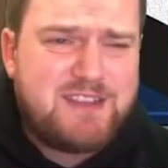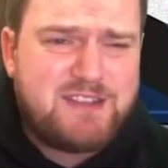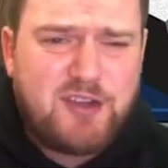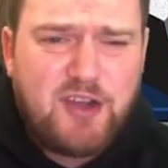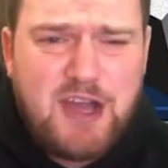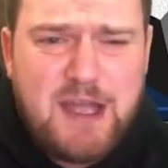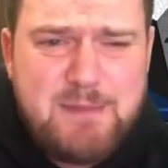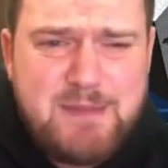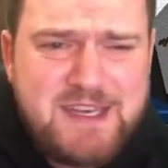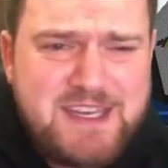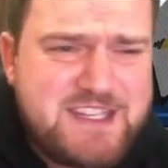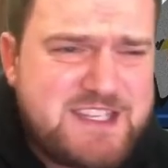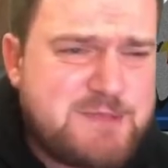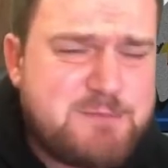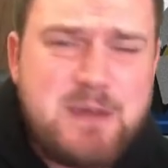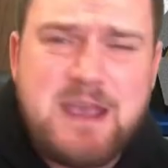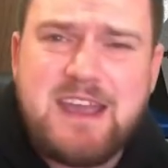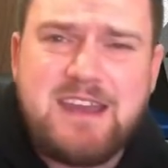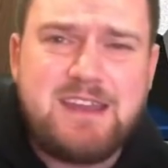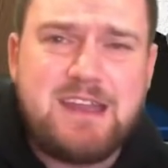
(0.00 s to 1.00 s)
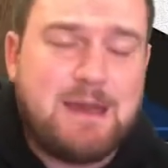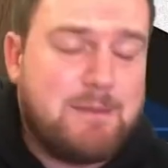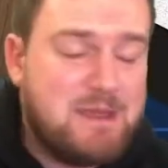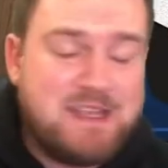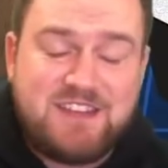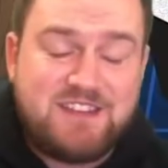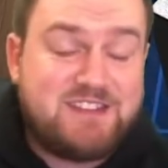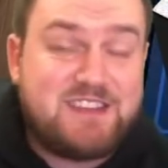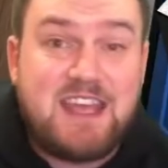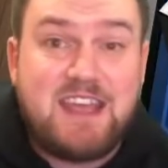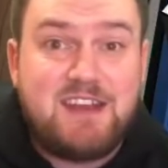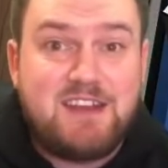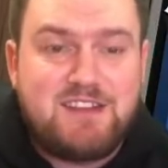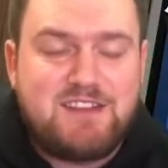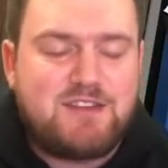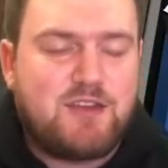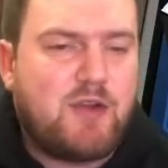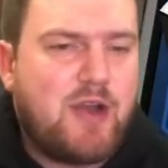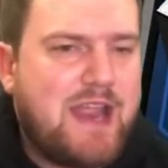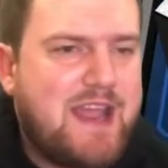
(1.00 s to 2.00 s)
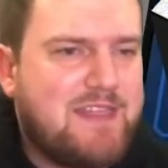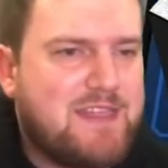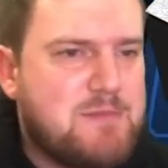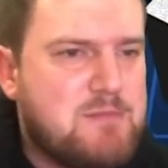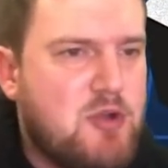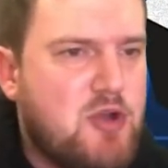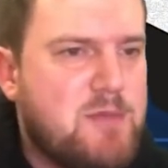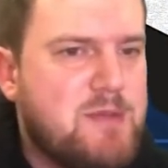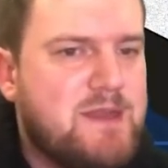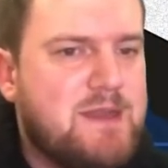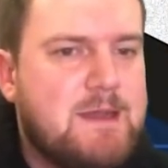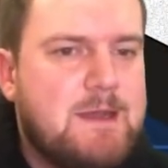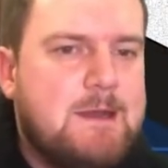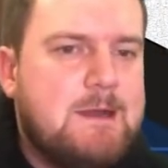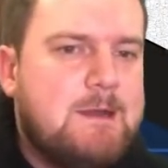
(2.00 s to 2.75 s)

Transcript: time in Standard, at the moment.